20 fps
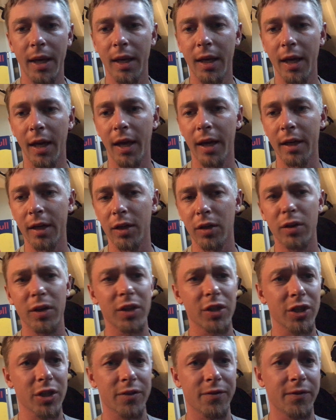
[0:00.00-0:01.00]
And you
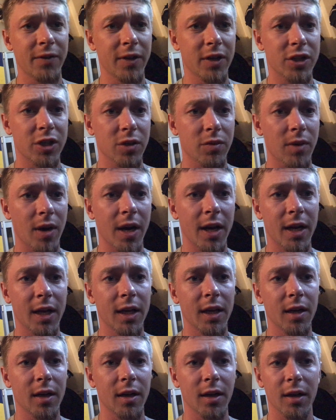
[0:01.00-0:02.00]
can just fish it right
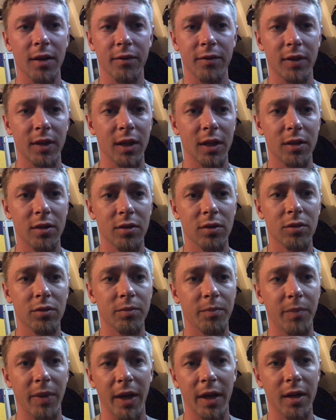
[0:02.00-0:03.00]
in. And if you need to,
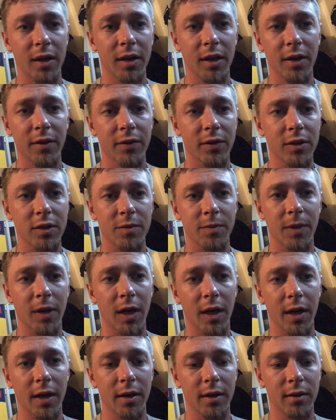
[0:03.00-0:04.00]
bend a different
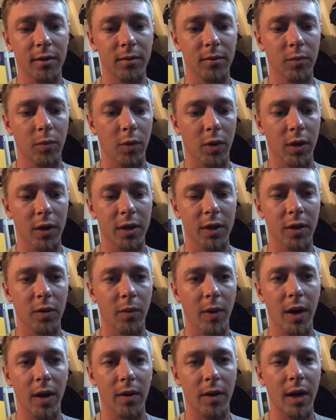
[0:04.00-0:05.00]
spot and work your
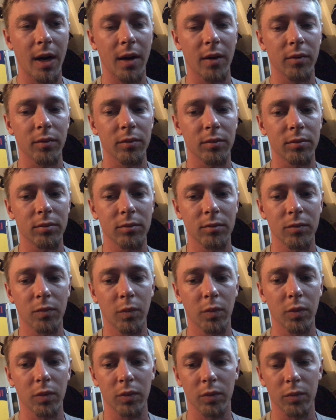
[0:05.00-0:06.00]
way around
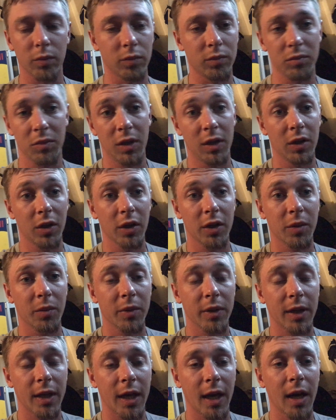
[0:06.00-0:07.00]
and looking
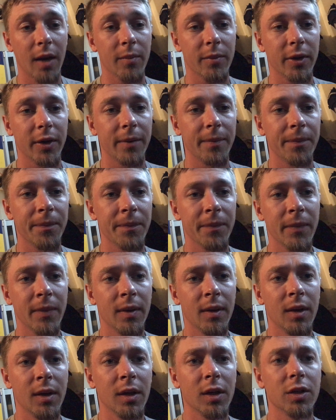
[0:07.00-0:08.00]
with a camera.
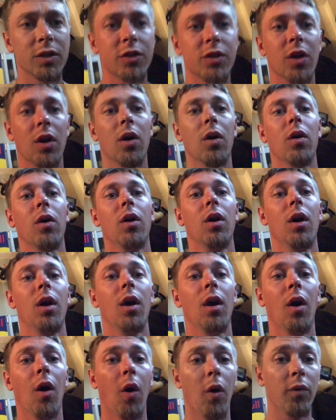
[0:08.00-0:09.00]
So
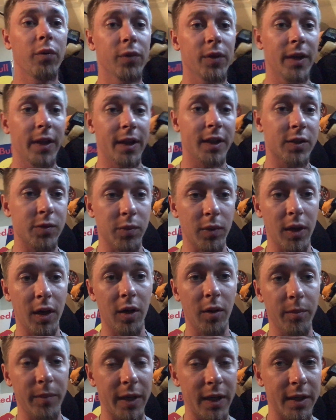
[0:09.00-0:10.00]
hopefully this will
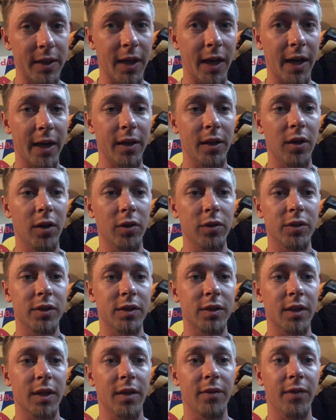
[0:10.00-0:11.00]
help me
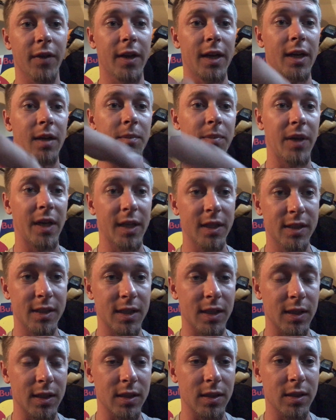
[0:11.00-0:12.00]
diagnose if I need
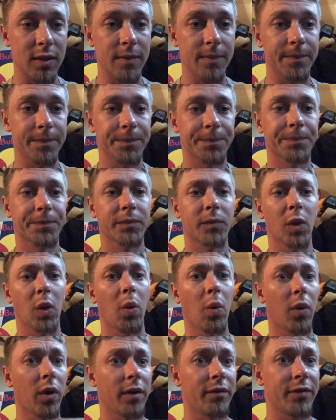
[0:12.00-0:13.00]
pistons
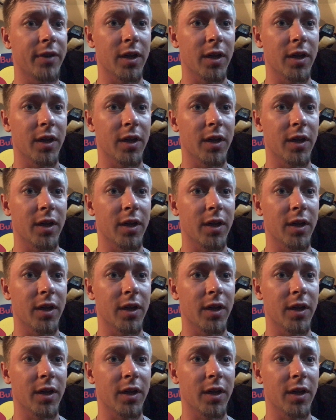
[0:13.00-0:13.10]
or if